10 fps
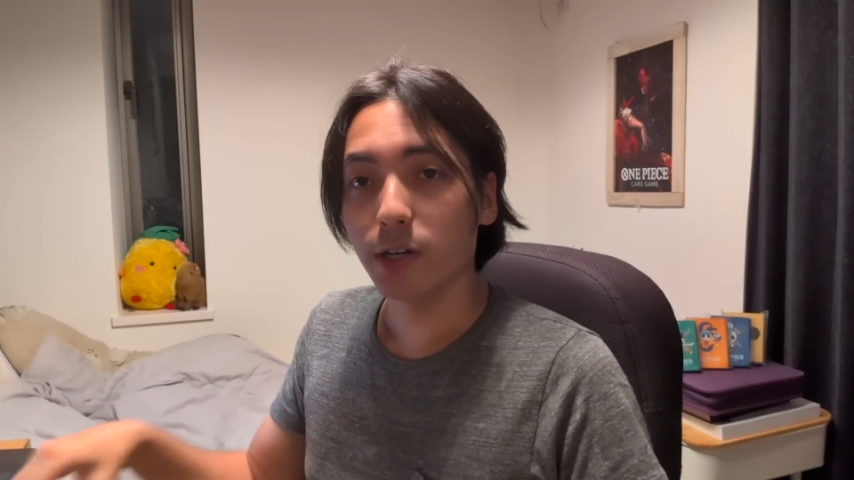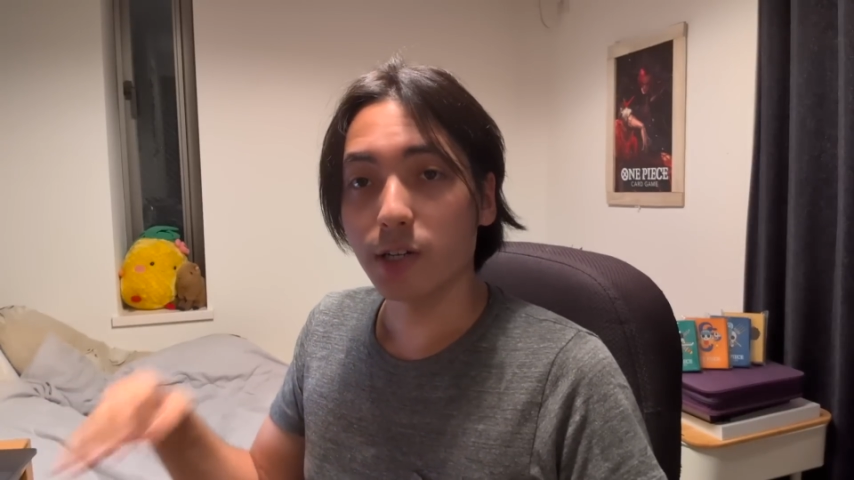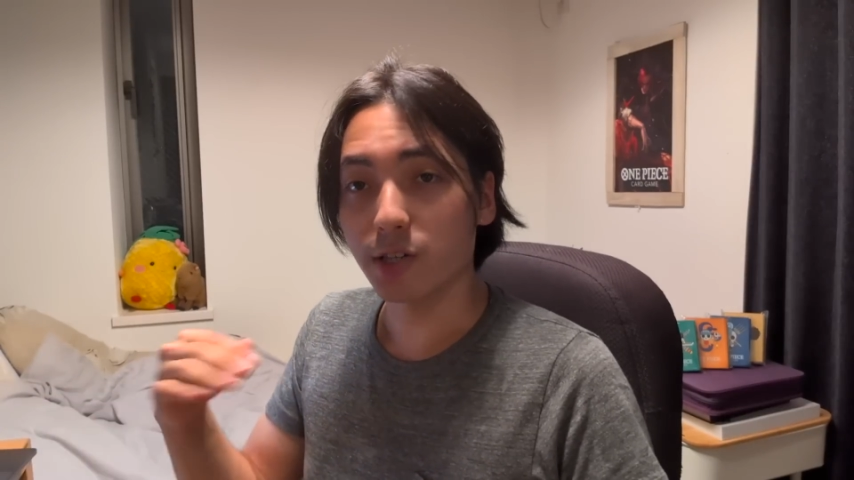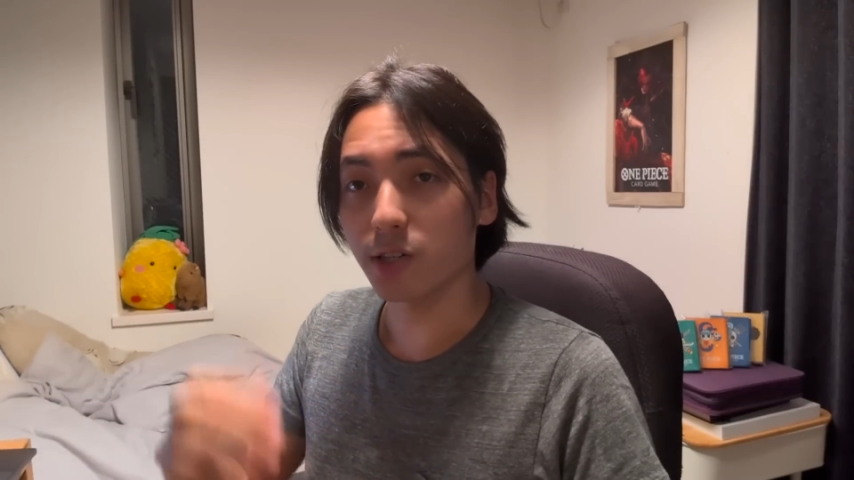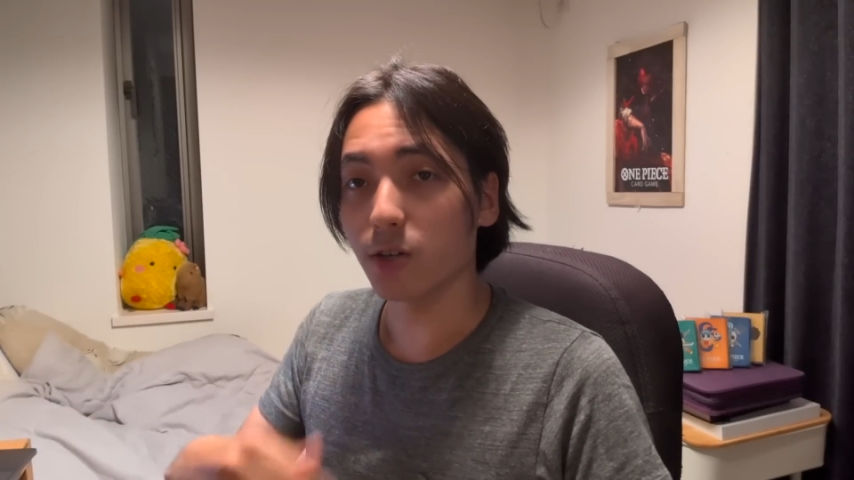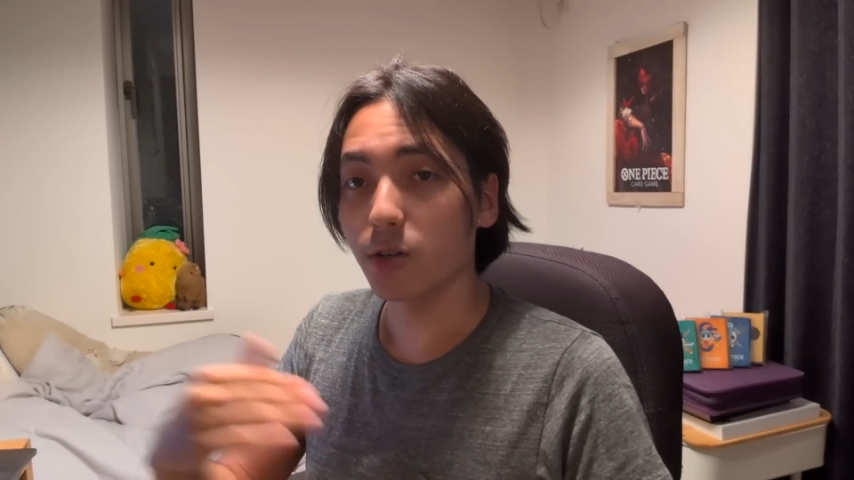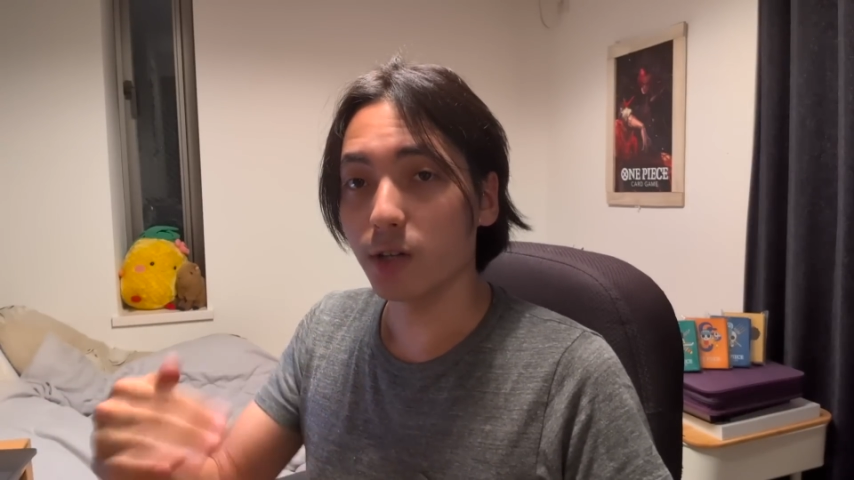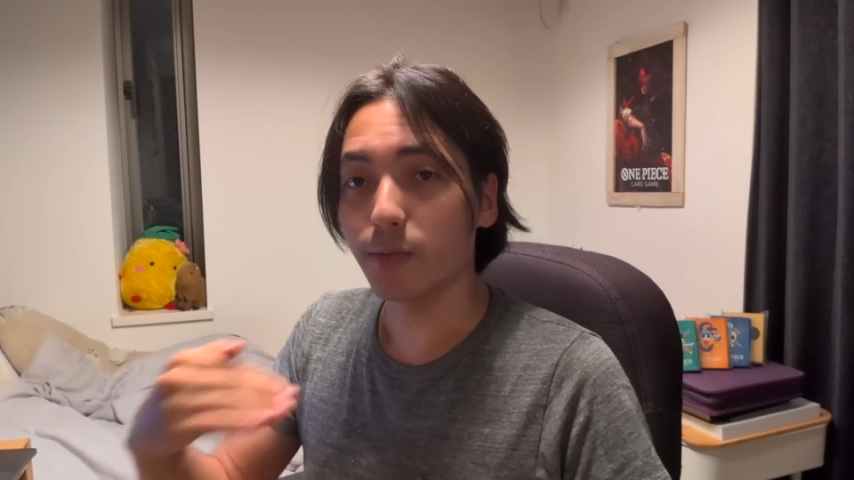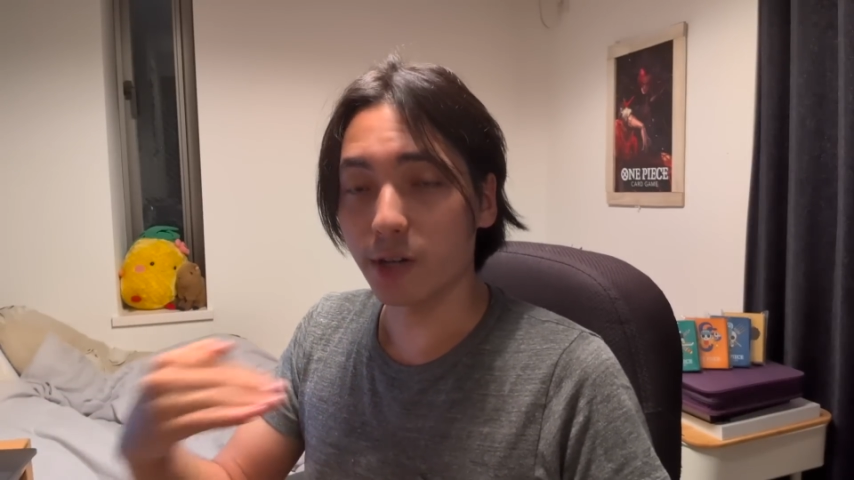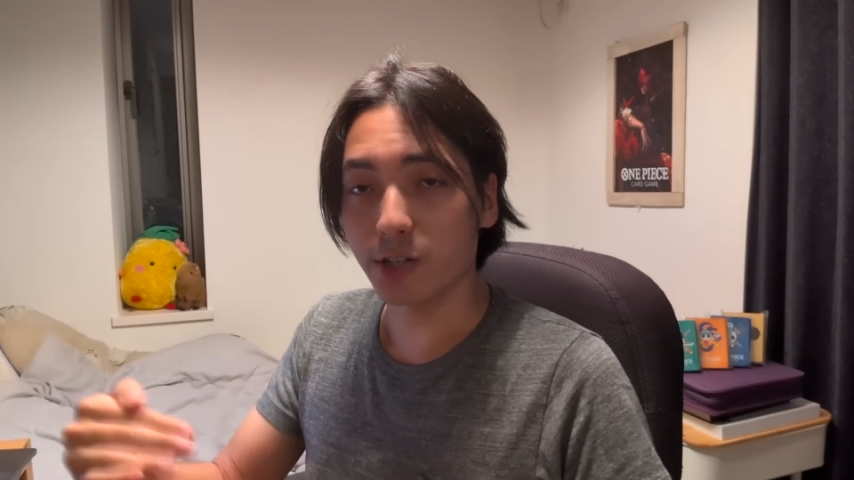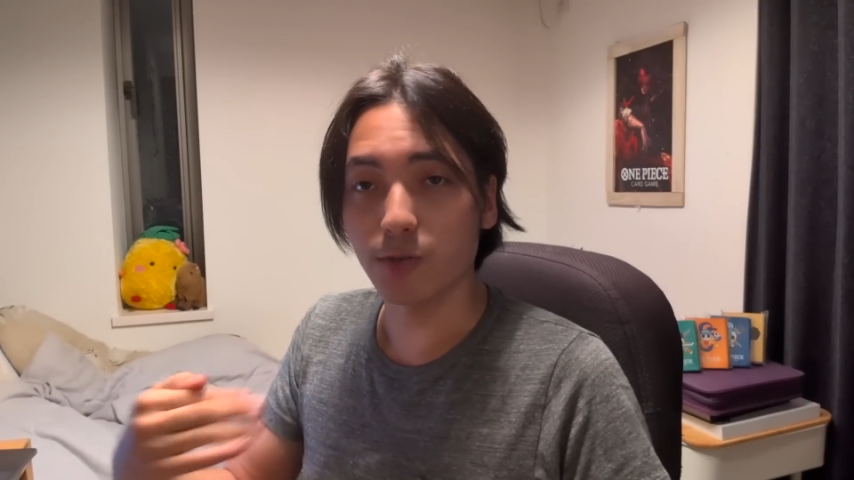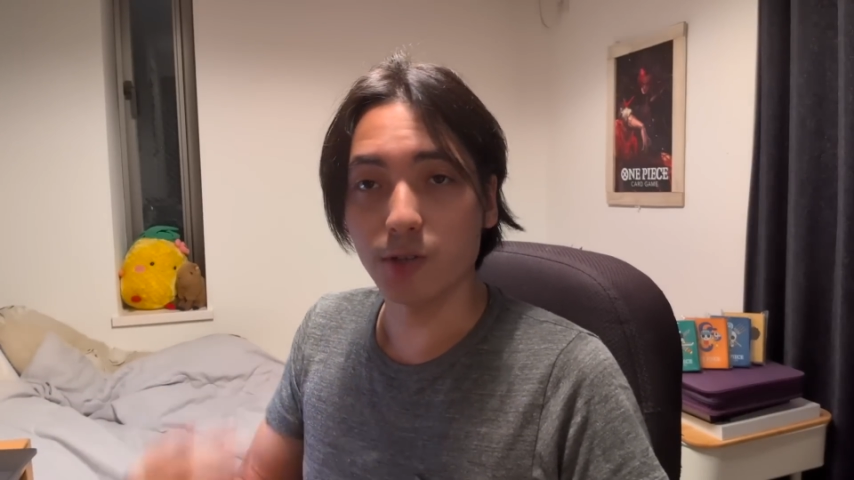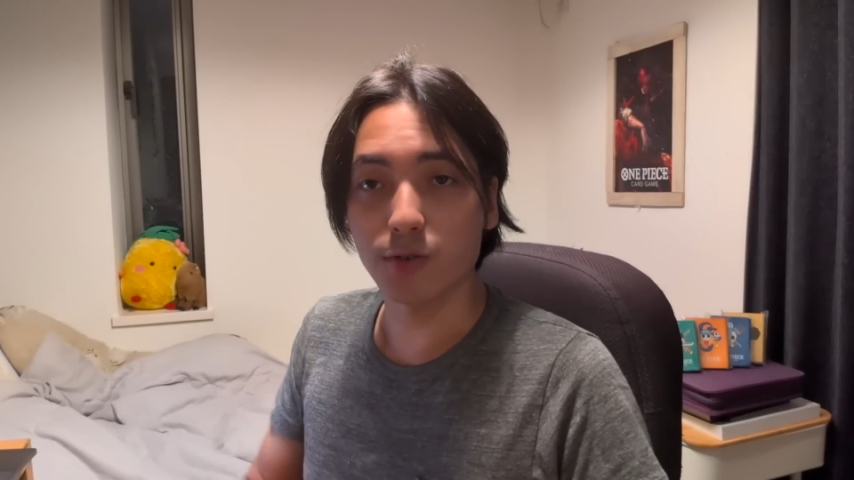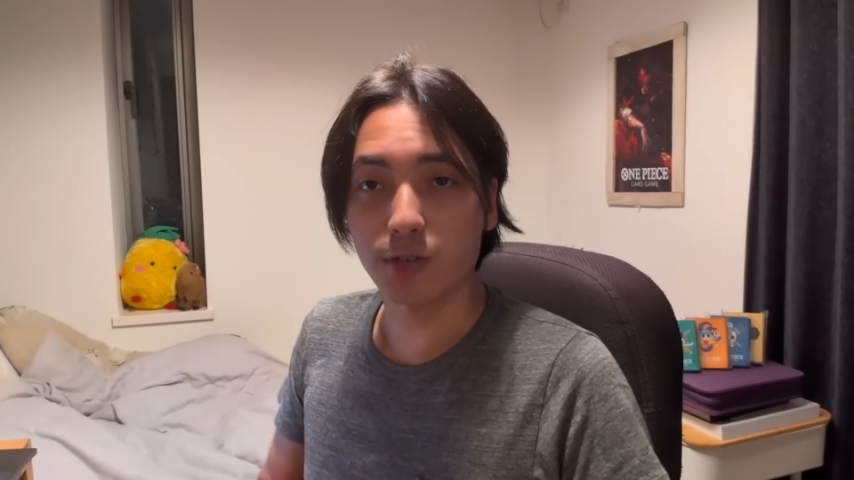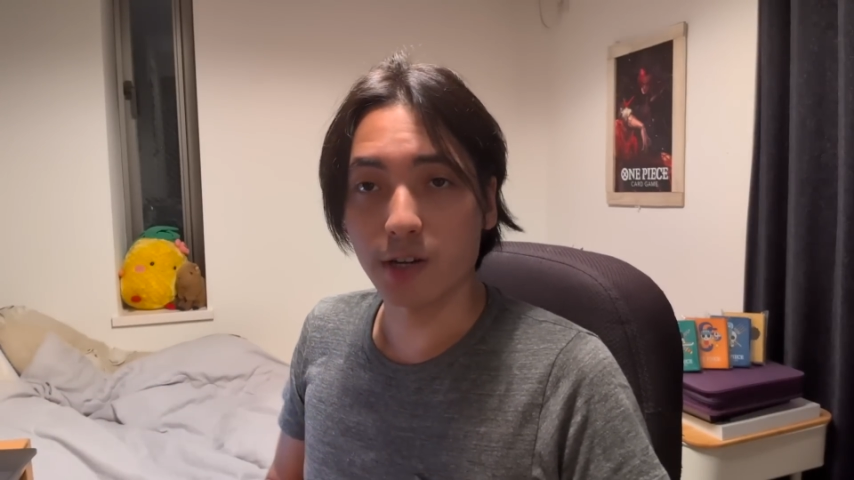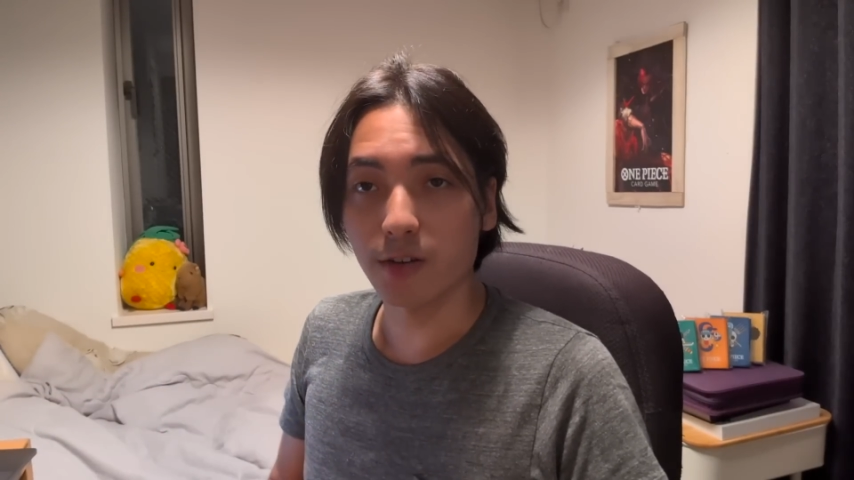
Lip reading: to slowly pressure resource out